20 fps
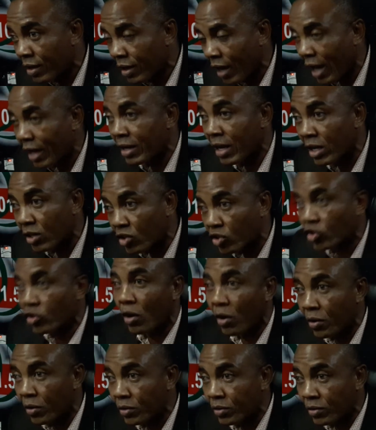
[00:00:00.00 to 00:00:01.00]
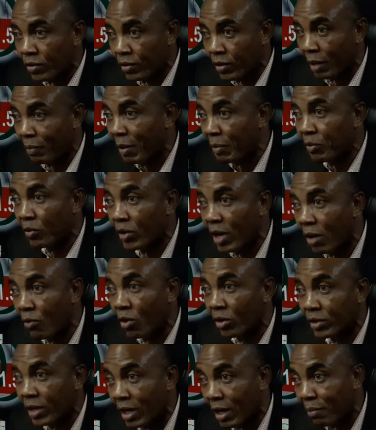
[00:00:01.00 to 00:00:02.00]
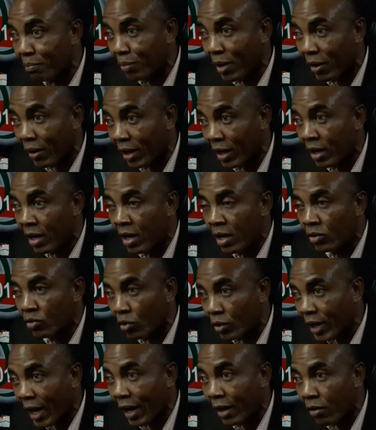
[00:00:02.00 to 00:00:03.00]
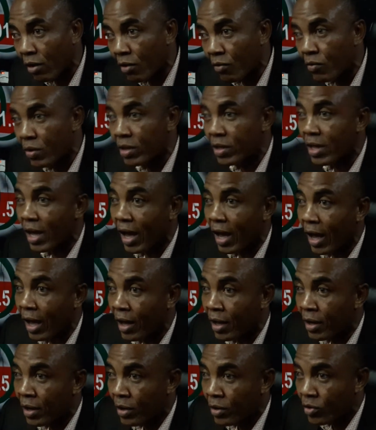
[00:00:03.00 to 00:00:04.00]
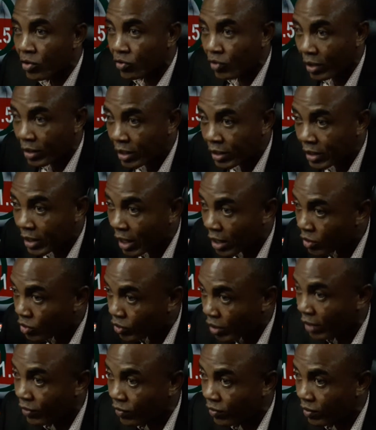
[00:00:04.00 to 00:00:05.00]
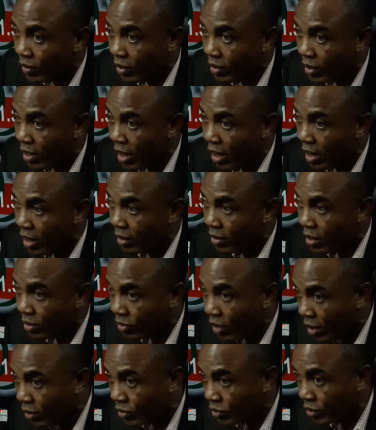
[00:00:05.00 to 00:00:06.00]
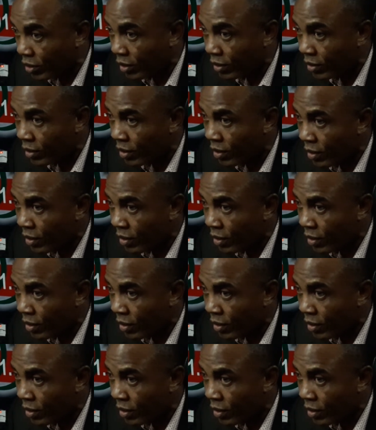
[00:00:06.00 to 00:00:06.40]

and they installed the people they wanted in power to carry on with their strategic interests in the in the territory,